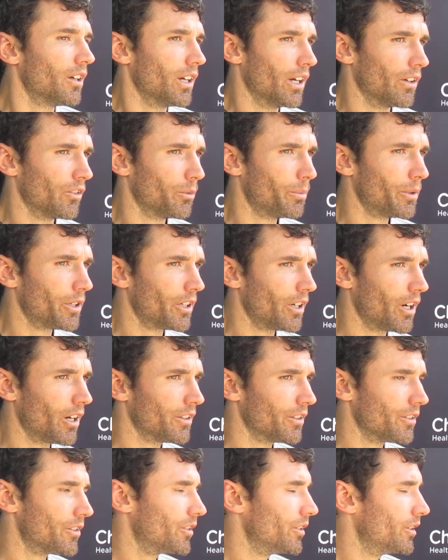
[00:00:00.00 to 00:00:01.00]
everybody on
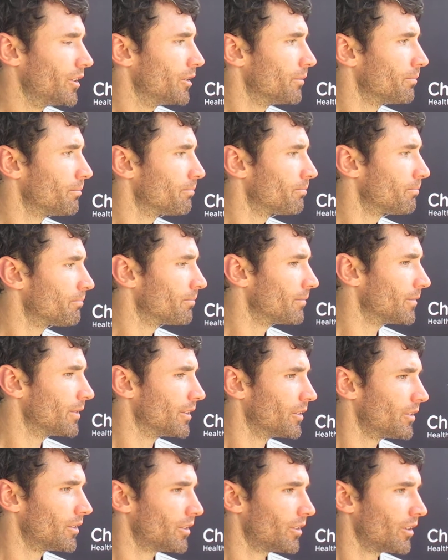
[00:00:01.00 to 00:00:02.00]
the team
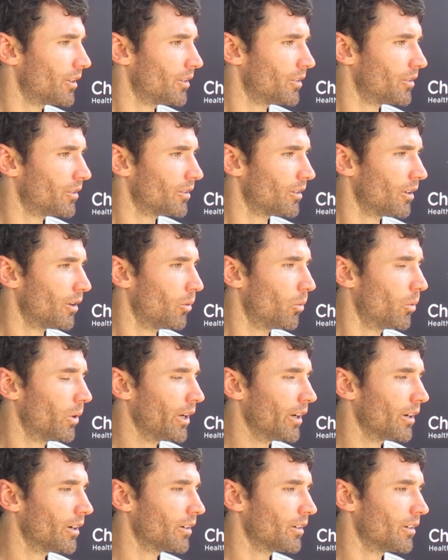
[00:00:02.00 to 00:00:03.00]
is
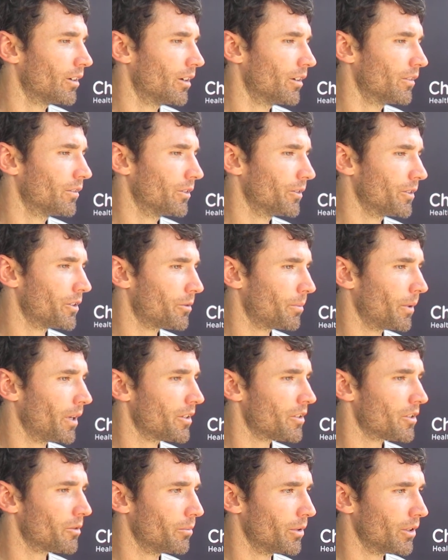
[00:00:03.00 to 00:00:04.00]
aware of the
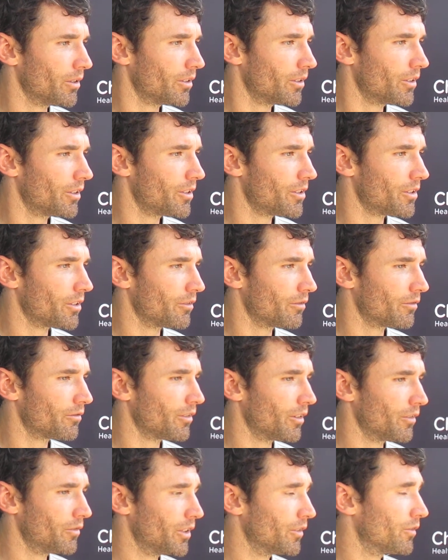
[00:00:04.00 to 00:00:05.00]
responsibilities
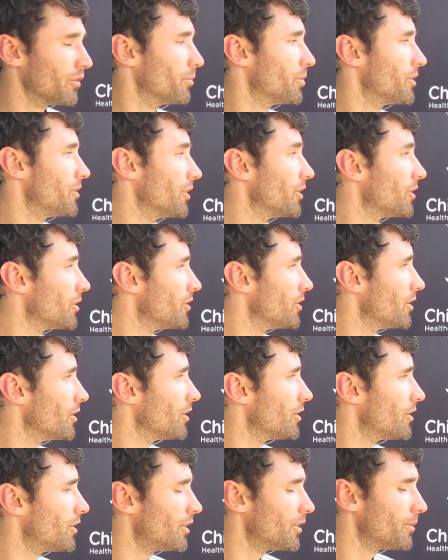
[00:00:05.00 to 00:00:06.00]
of different positions on
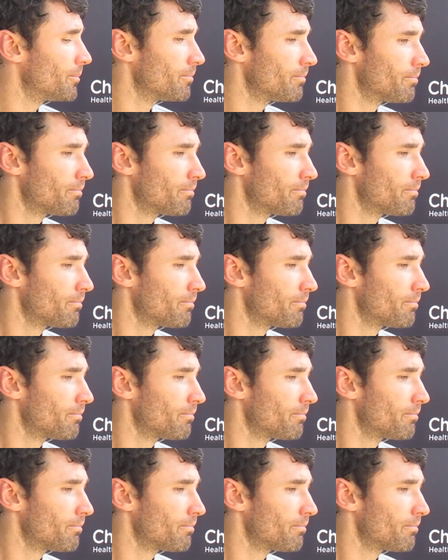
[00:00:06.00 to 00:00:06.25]
the team.